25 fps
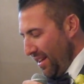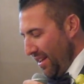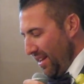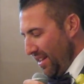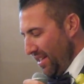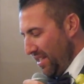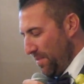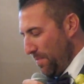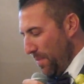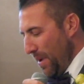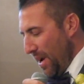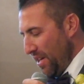
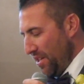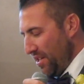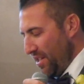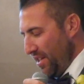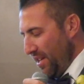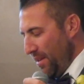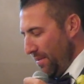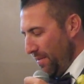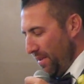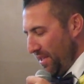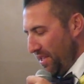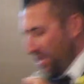
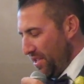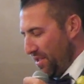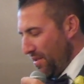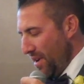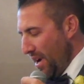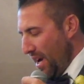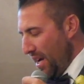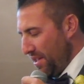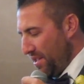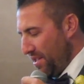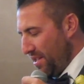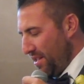Especially with
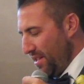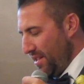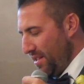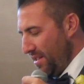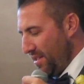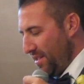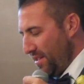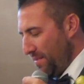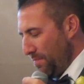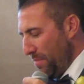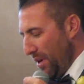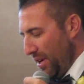Stretch,
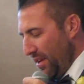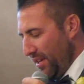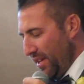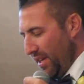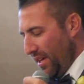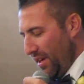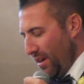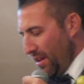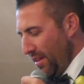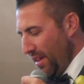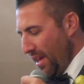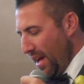she's
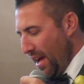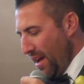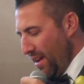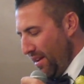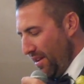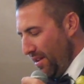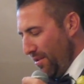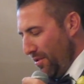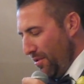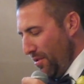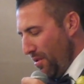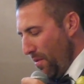building all
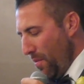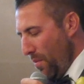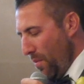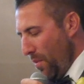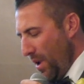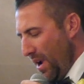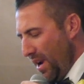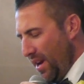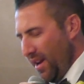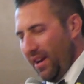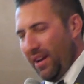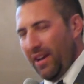that new
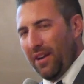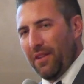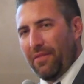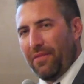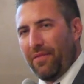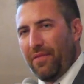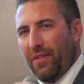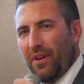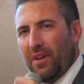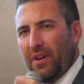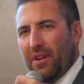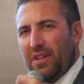wedding gift
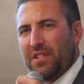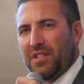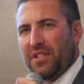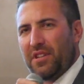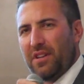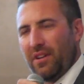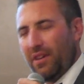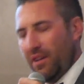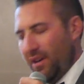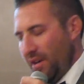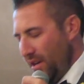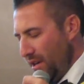
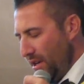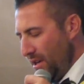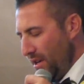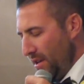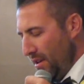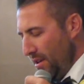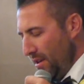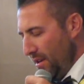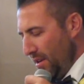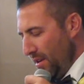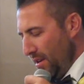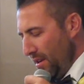
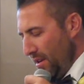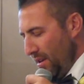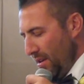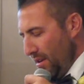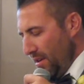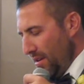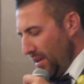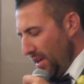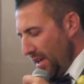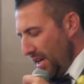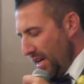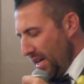furniture.
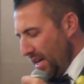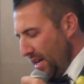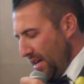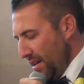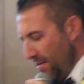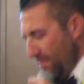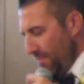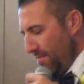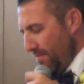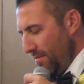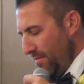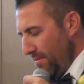
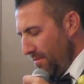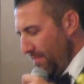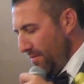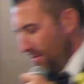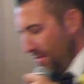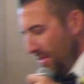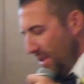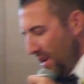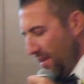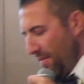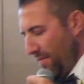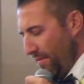
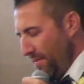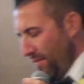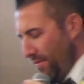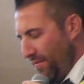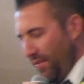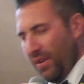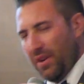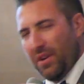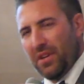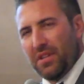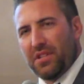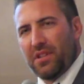Not
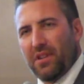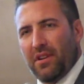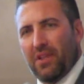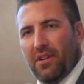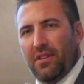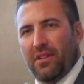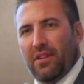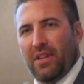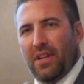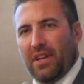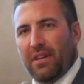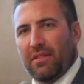
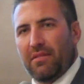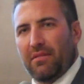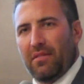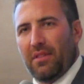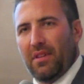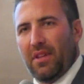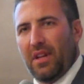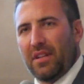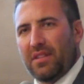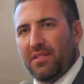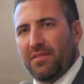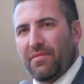furniture, like
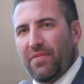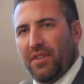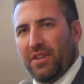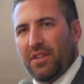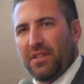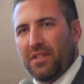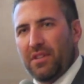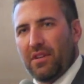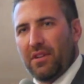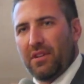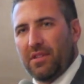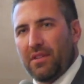lots of
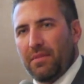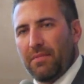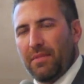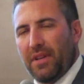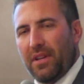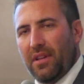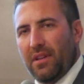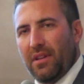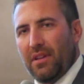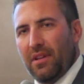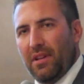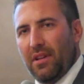furniture or
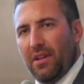something?